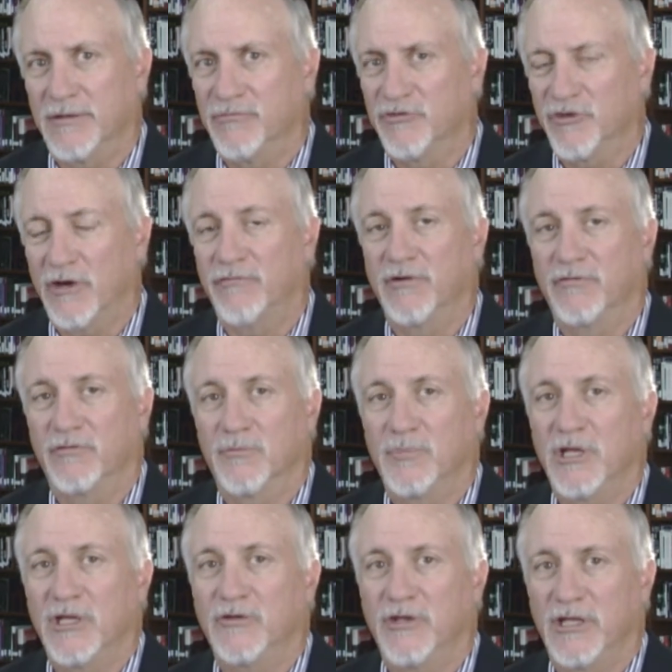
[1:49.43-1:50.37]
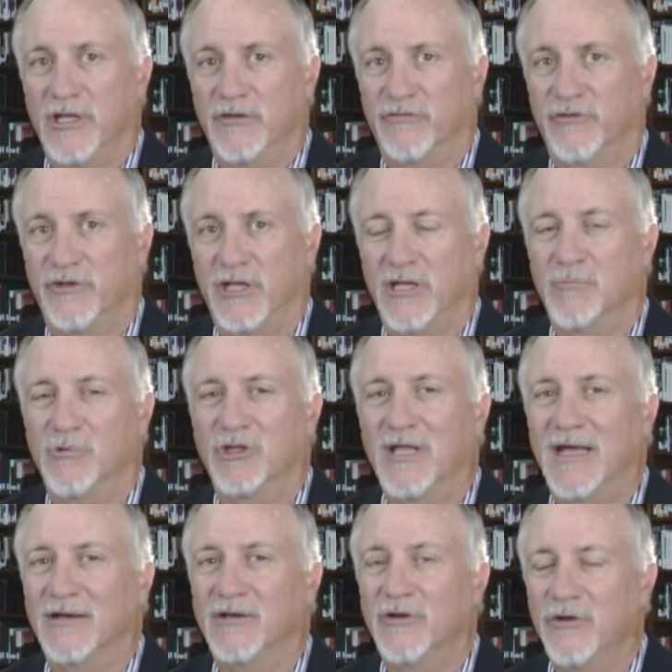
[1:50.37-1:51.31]
suffering from PTSD, but
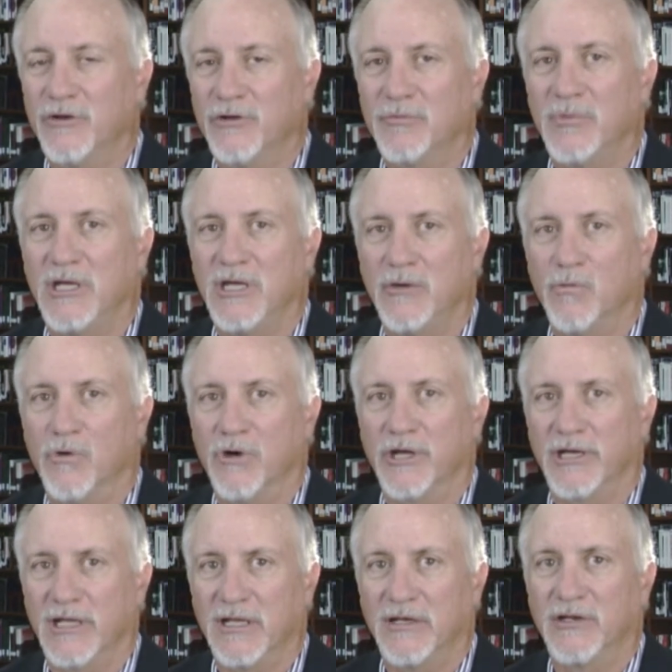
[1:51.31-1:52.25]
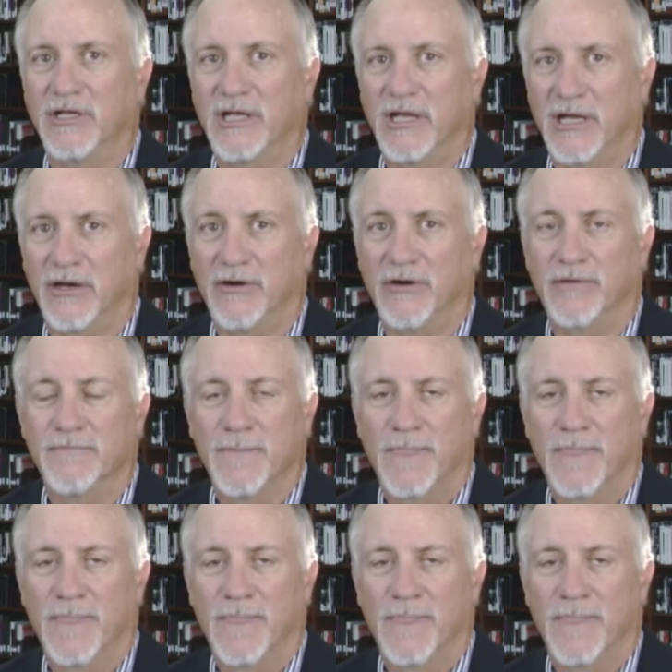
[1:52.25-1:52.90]
that could be one indicator.